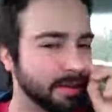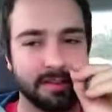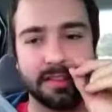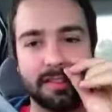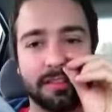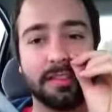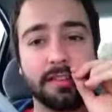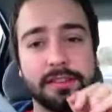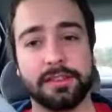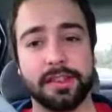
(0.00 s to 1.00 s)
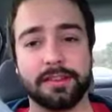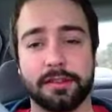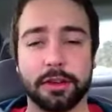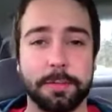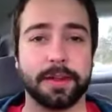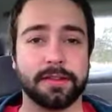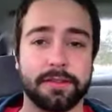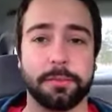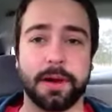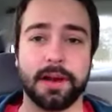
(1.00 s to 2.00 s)
But it's good because it's
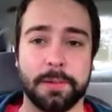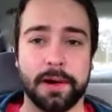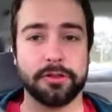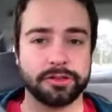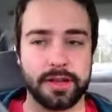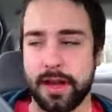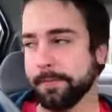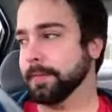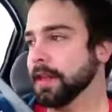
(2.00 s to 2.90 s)
from Katy Perry and she's hot.